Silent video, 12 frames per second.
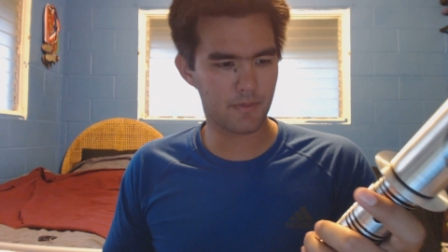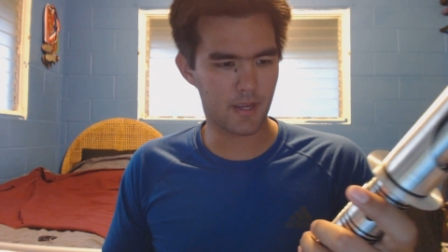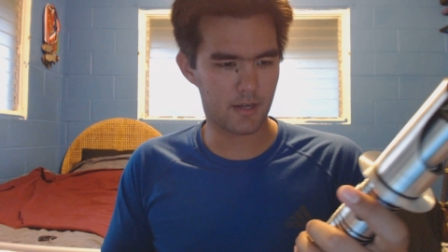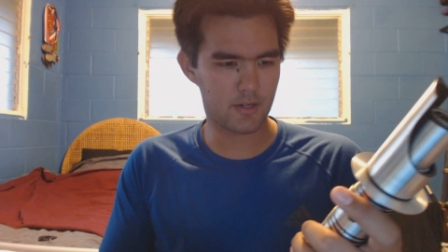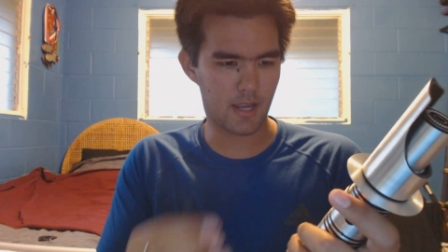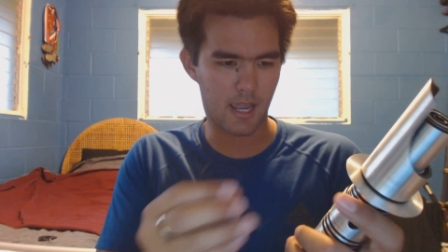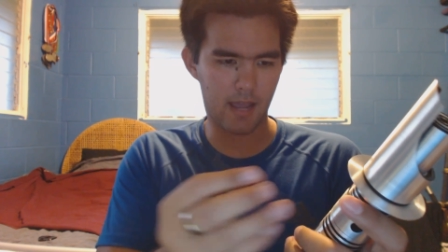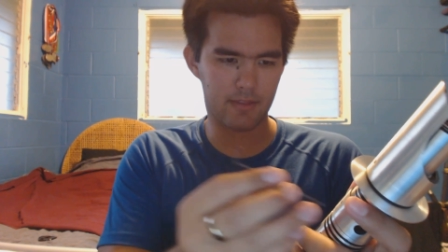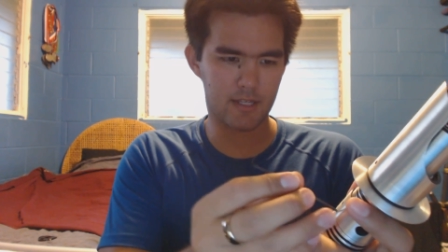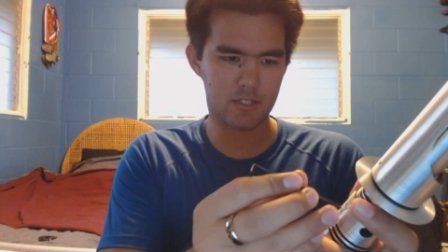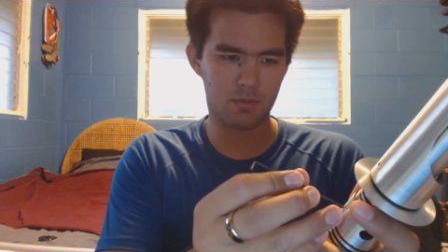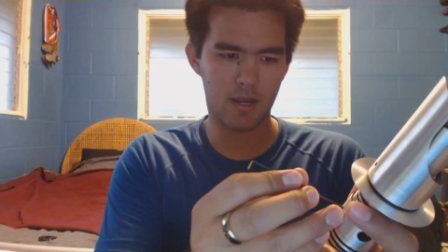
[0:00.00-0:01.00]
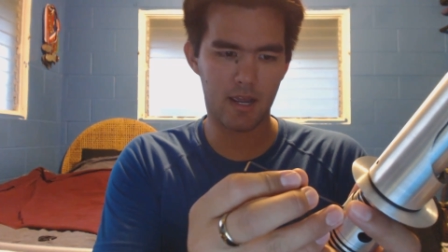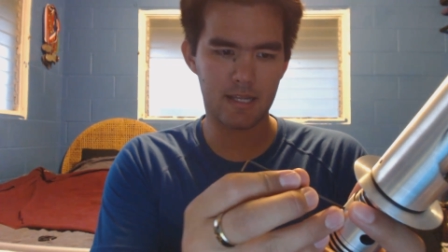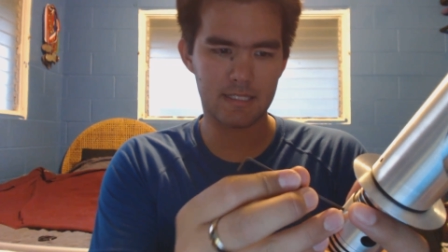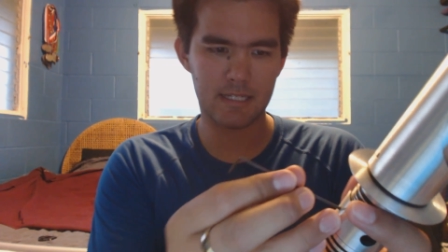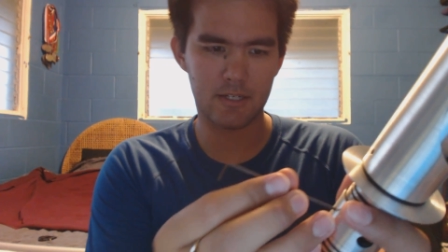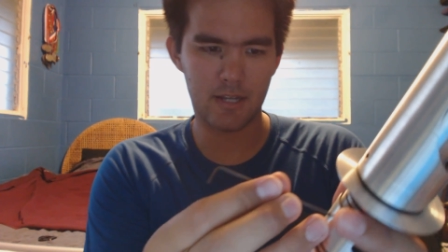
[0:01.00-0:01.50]
and that's why I
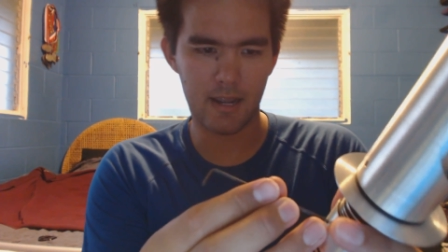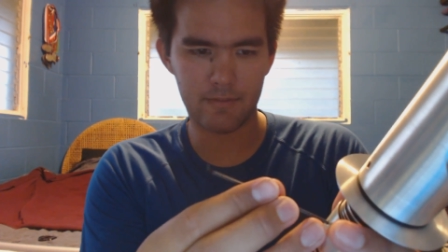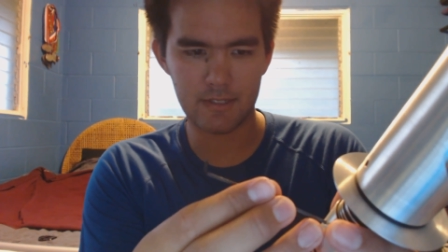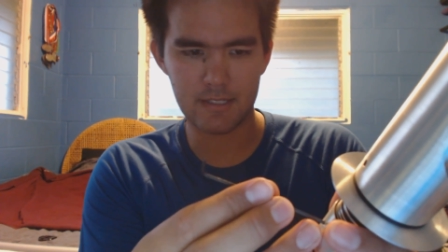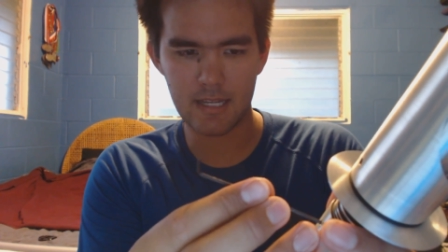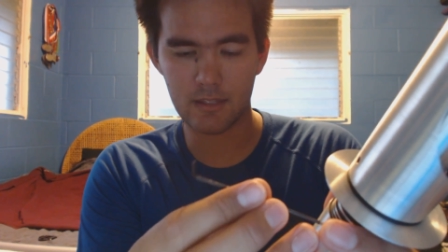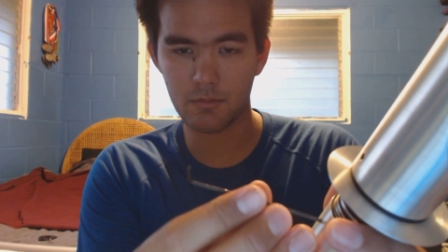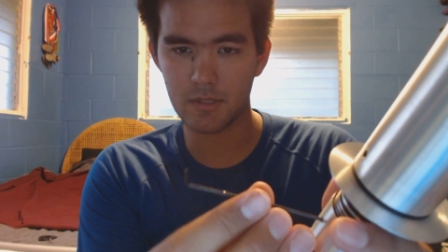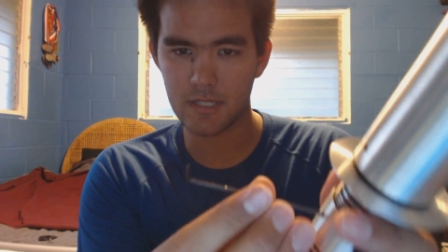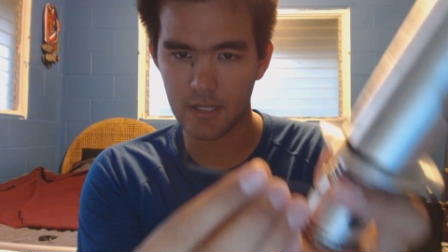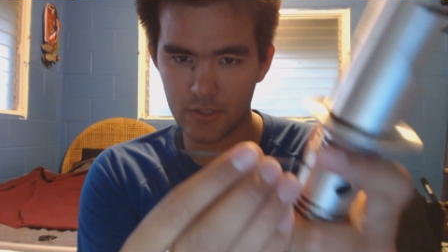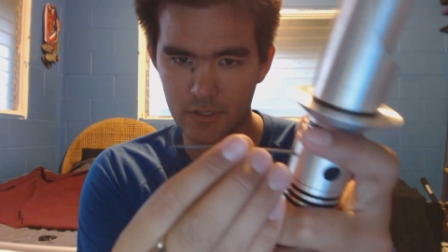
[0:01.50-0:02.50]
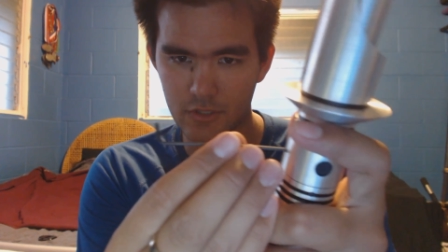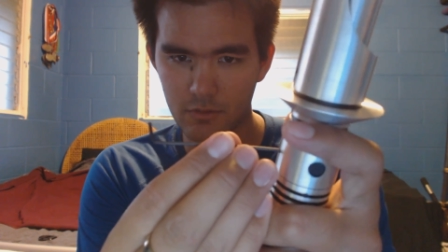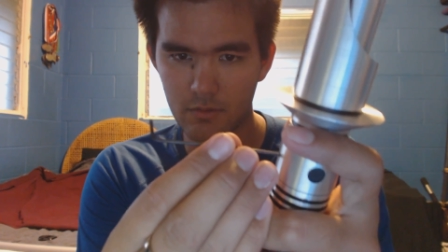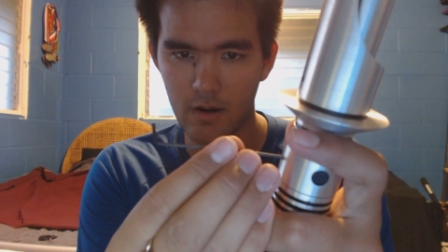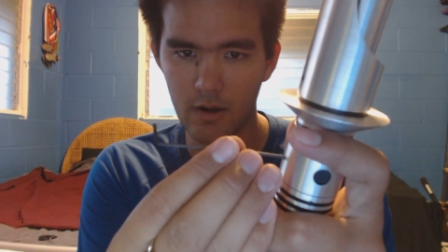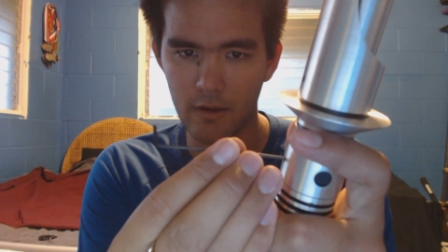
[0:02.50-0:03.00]
said you have to take the retention
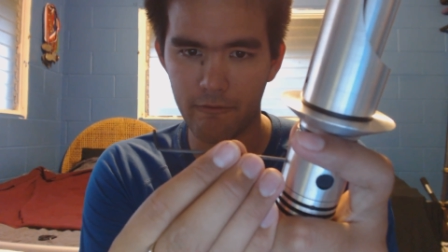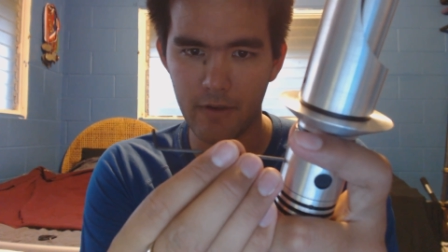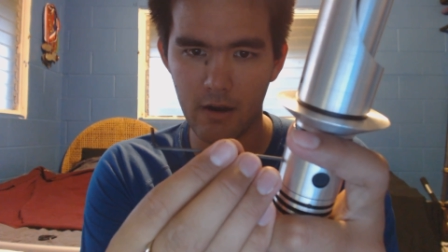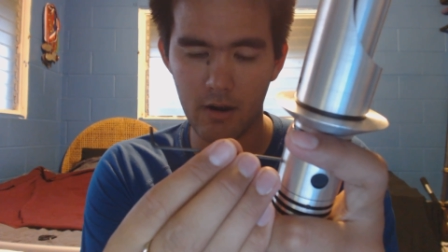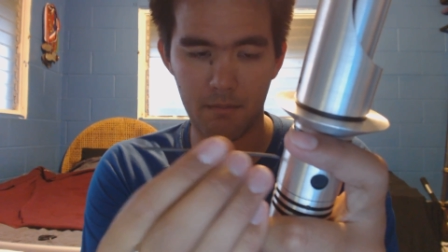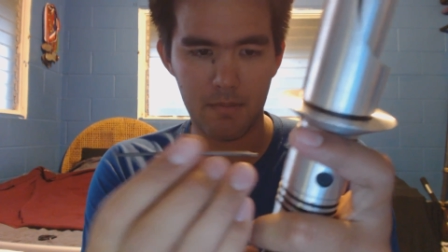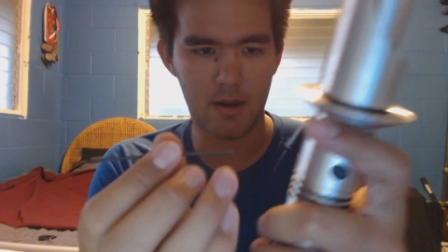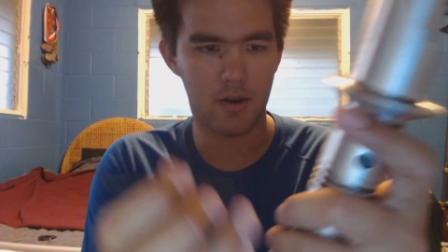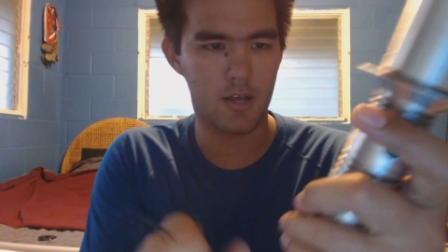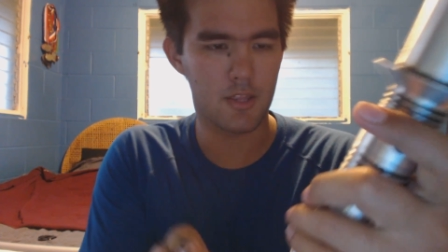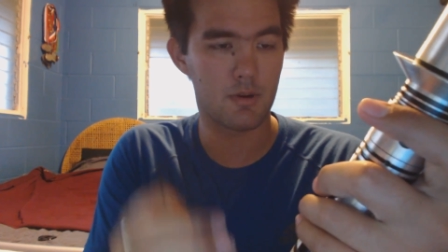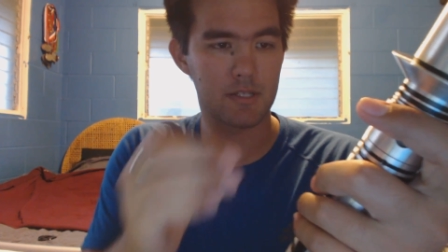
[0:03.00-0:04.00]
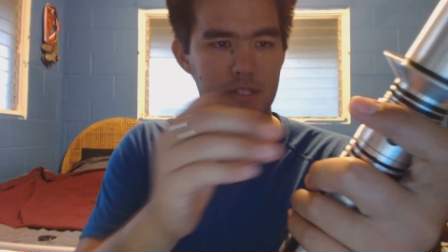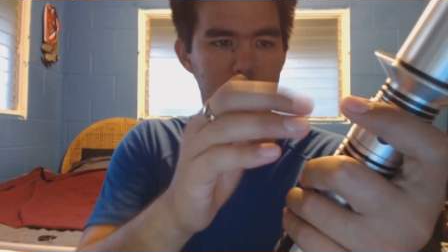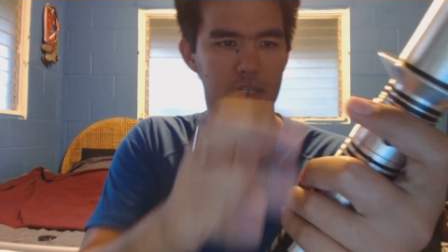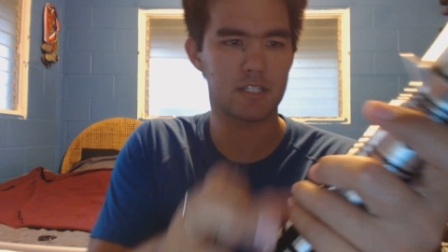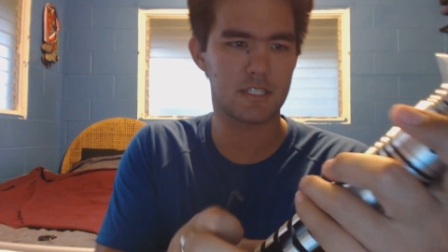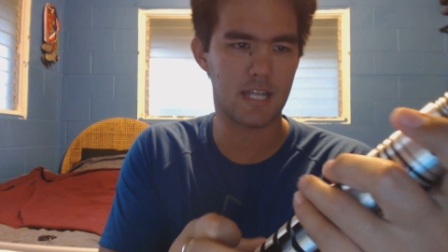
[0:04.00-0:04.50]
screw out a fair amount, otherwise it's
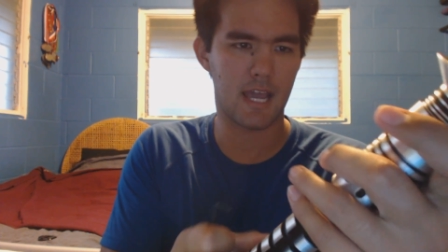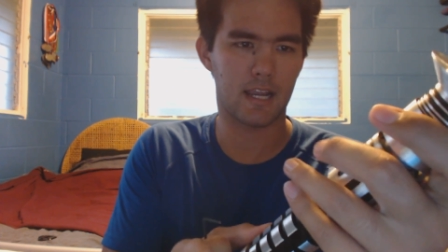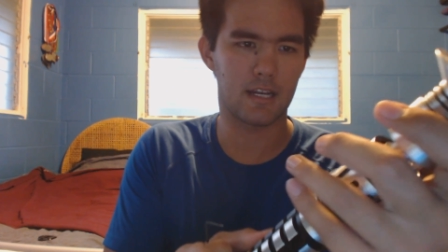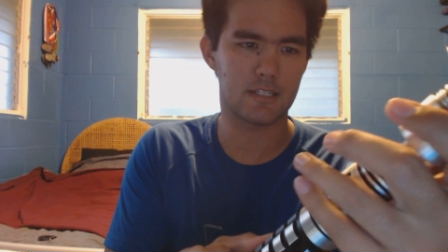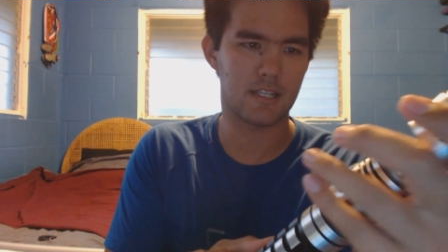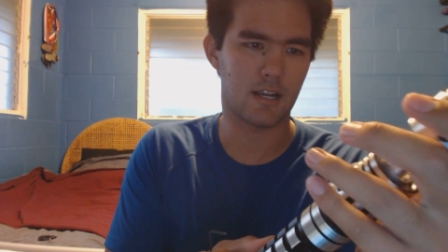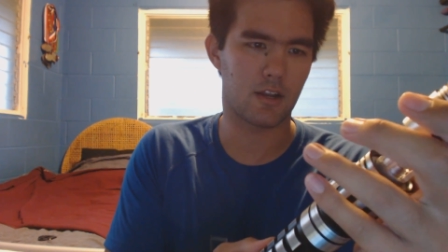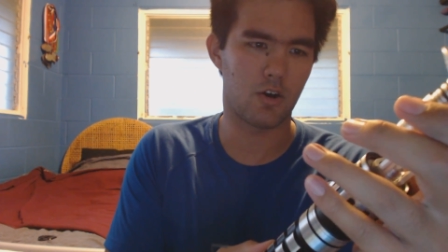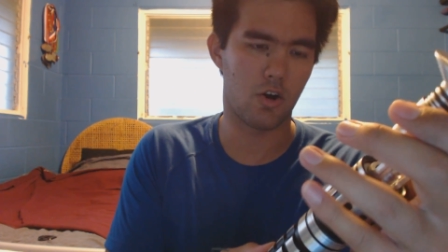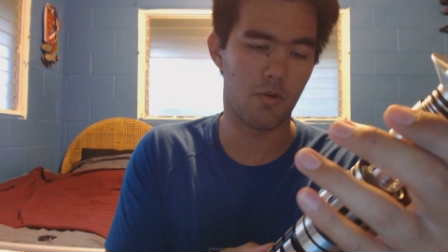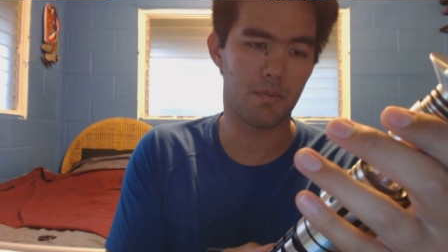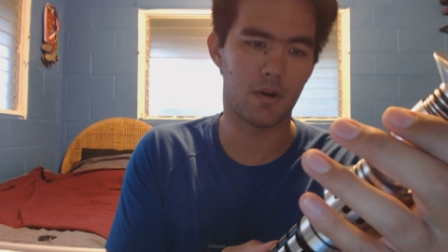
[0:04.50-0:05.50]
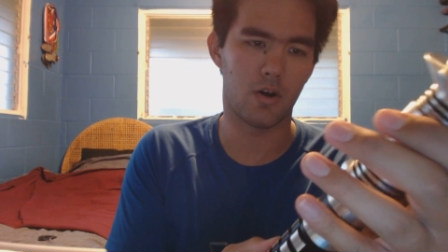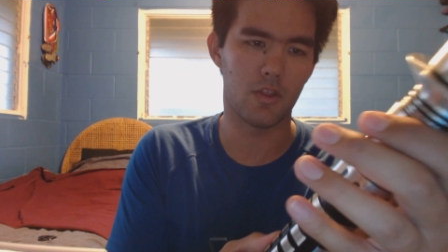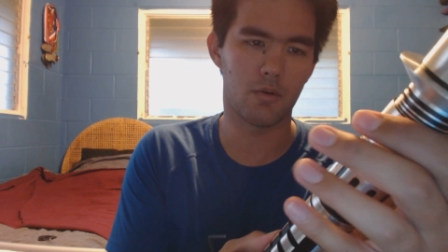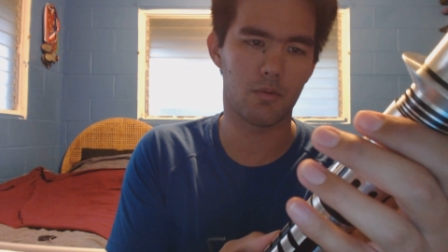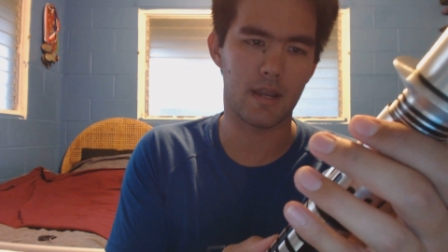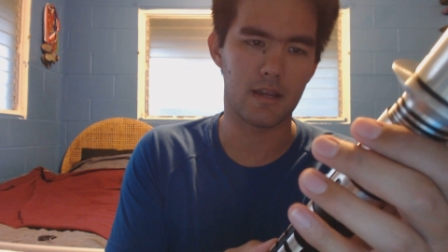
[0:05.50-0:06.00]
going to snag and it's not going to open all
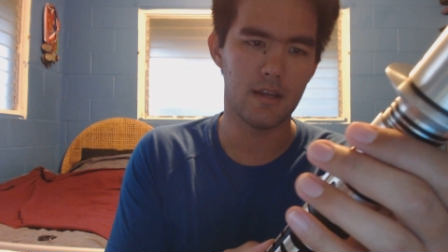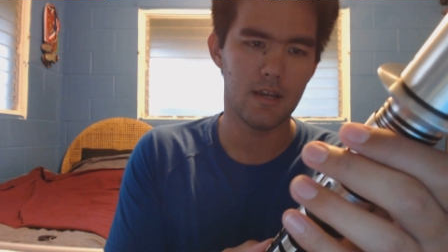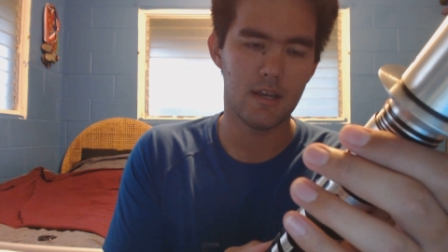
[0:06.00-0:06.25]
the way.